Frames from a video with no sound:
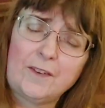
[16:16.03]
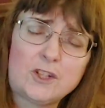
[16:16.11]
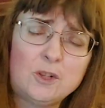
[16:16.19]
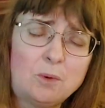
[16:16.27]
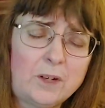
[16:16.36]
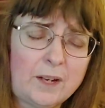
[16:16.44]

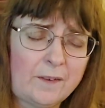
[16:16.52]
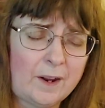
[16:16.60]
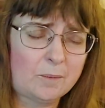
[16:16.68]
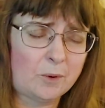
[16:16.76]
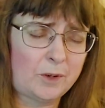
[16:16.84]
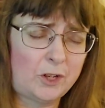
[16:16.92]
that you will give
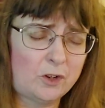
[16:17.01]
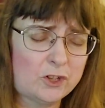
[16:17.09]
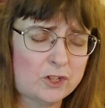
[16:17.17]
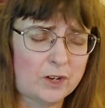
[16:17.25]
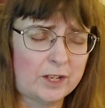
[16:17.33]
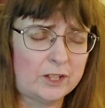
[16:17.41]
Anne Marie your
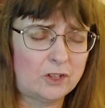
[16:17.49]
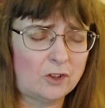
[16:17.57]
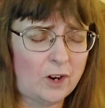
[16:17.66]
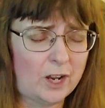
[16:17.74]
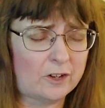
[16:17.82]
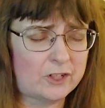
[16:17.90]
strength and
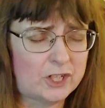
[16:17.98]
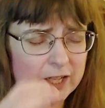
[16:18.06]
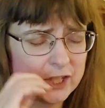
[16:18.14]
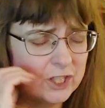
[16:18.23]
your energy